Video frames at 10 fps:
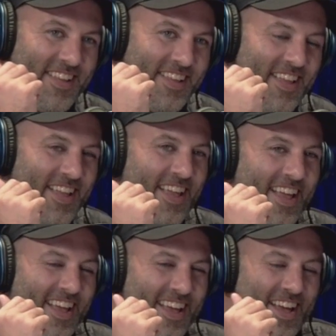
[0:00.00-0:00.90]
up, man? How
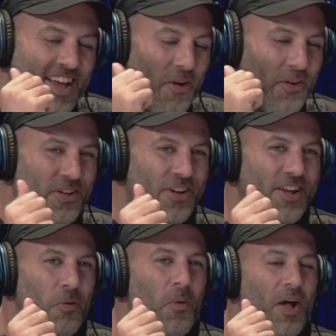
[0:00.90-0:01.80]
are you? All
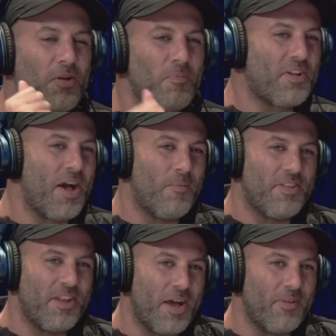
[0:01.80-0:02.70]
good. Welcome to Common
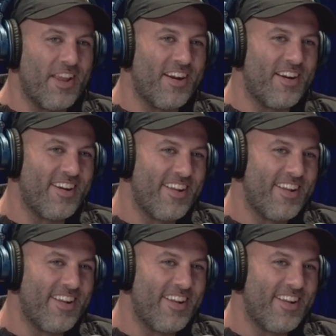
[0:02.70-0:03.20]
Denominator.